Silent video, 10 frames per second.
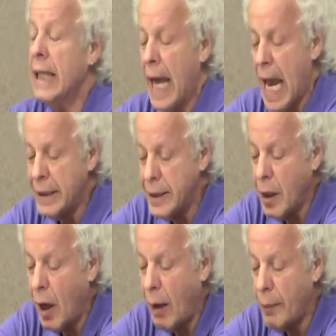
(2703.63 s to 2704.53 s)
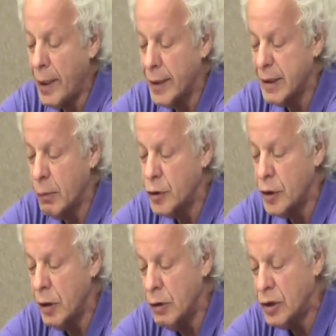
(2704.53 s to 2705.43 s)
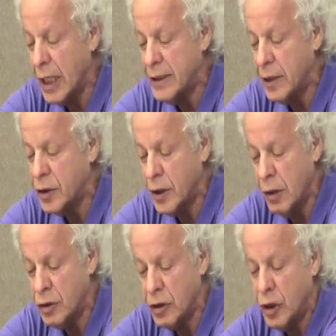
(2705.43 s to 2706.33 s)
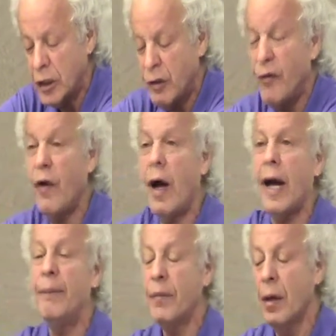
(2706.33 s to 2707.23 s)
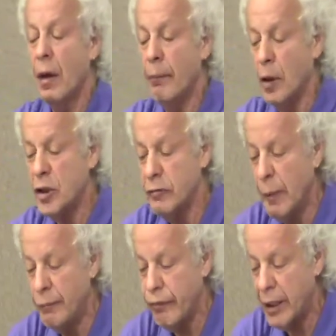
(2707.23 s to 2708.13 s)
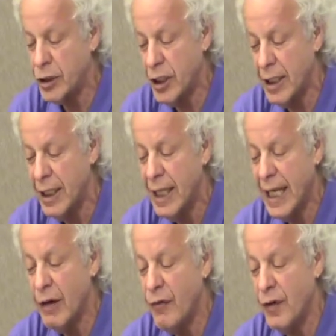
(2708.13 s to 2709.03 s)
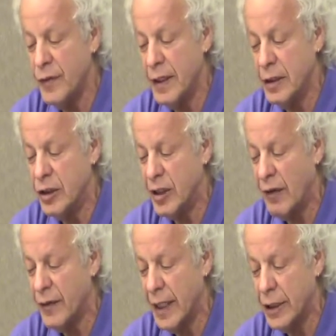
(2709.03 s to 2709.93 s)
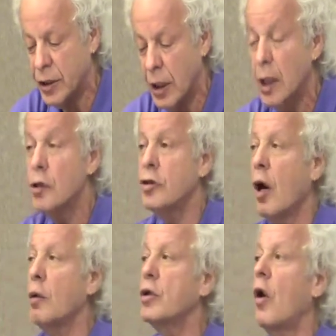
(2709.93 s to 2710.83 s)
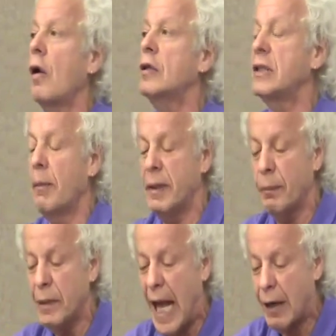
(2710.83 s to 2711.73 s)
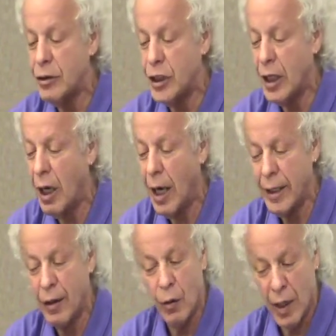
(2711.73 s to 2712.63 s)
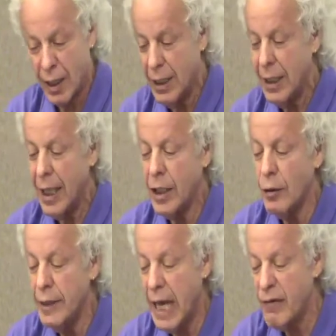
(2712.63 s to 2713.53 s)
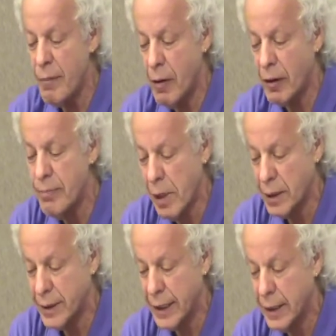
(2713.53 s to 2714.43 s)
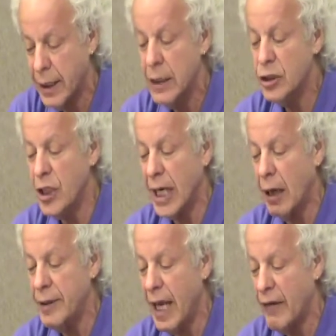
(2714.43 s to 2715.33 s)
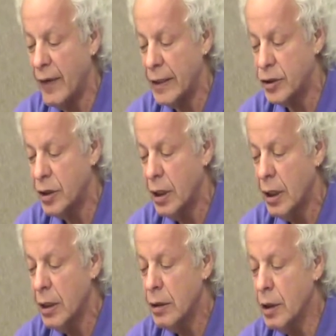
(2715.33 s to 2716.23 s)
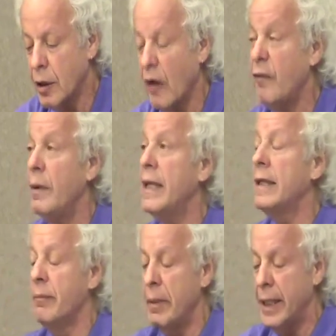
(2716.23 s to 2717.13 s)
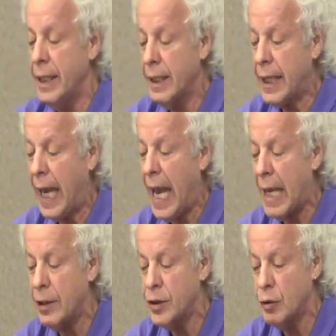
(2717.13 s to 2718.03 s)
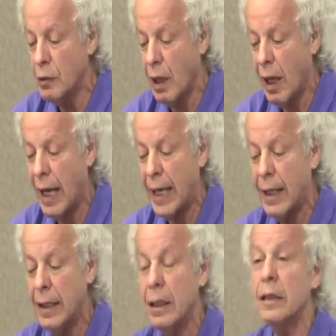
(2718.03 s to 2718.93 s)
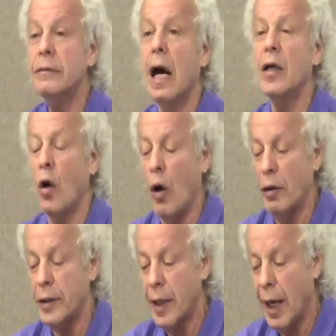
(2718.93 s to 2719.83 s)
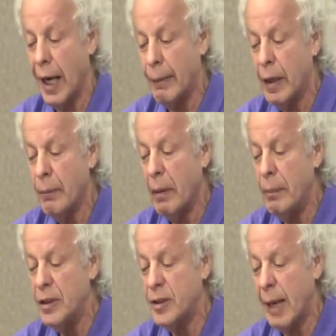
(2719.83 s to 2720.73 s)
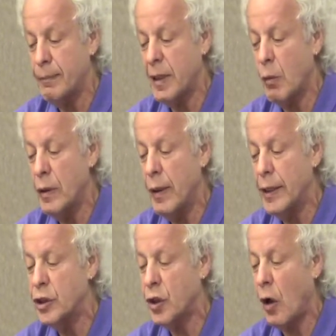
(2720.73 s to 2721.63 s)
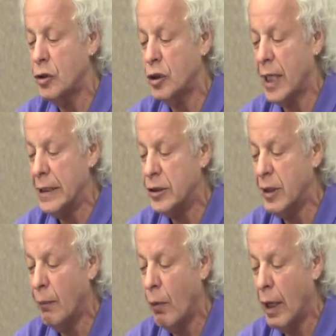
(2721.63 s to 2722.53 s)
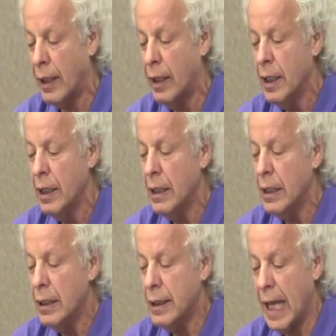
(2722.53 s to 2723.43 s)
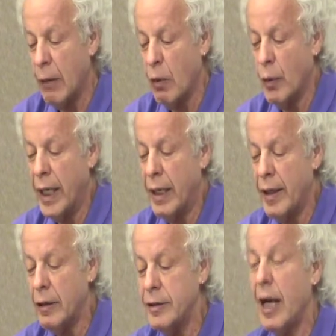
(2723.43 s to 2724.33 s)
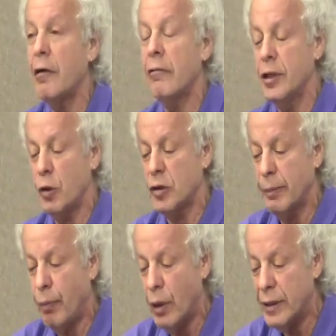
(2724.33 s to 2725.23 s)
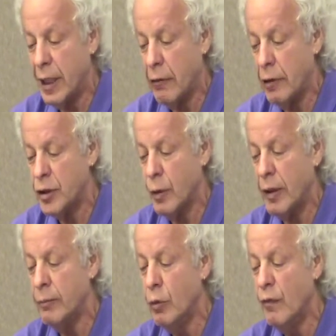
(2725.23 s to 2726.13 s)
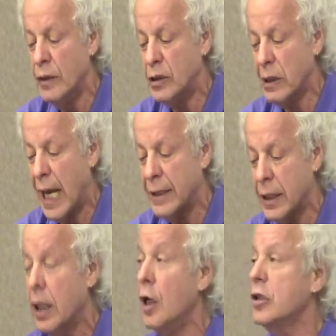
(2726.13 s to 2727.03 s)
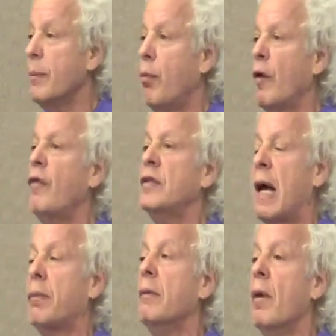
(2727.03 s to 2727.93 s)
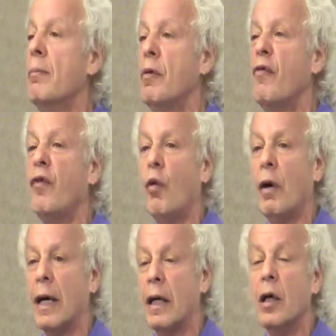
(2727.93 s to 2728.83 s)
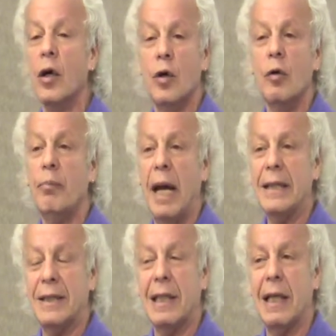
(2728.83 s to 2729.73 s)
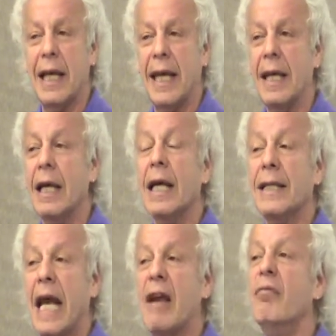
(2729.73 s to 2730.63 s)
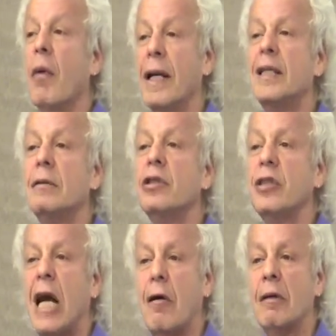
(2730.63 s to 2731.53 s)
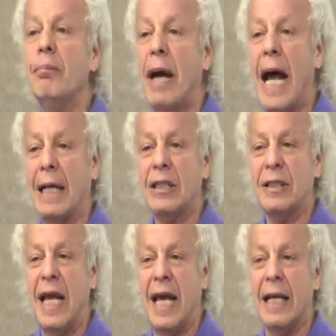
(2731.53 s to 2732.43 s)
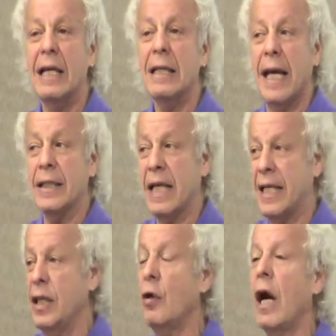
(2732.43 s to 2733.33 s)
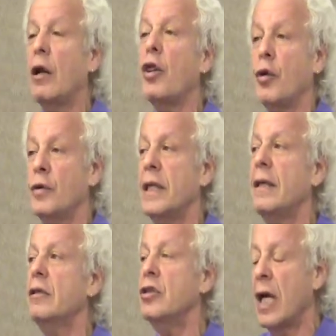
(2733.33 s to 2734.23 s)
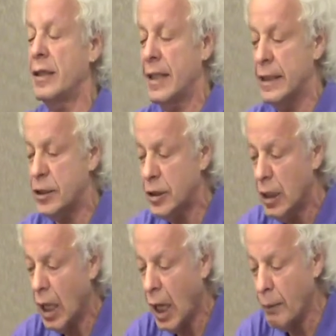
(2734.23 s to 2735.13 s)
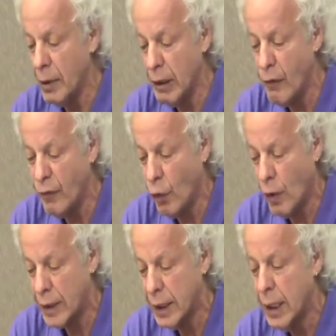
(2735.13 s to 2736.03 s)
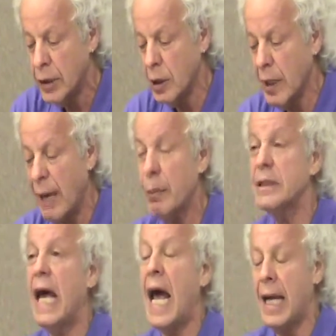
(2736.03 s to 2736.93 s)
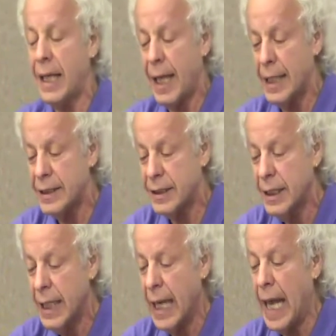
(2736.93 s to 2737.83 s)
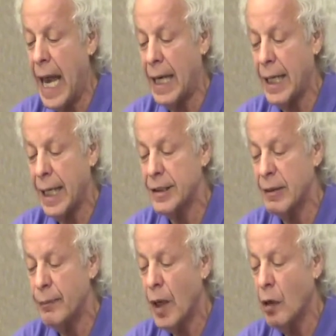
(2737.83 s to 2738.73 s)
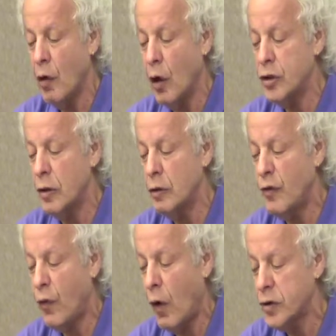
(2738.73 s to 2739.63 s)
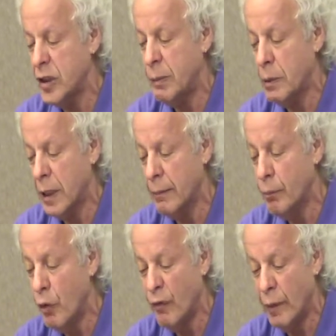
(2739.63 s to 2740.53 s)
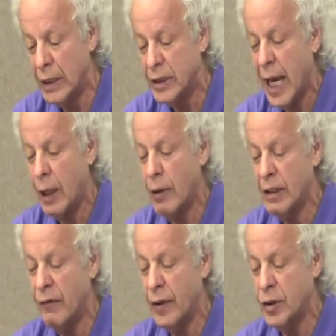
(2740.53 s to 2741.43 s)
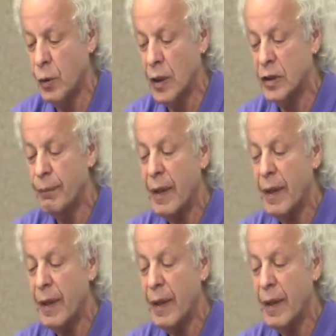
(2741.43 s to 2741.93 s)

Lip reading: Anti-communism was used as the excuse to justify much of the repression in the 50s to 70s. So was calling somebody a black or Chicano or Native American militant. Check out the evidence. The government and the media can and do lie. Not all the time, but be skeptical when you hear charges against someone that when we hear they're terrorists or support terrorists or hear movements slandered. Support, for example, Mumba Ford, who basically gave money to a charity in Pakistan and has got a 13-year sentence, I believe, for it. The labels anarchists and anarchism are also used falsely to political movements and individuals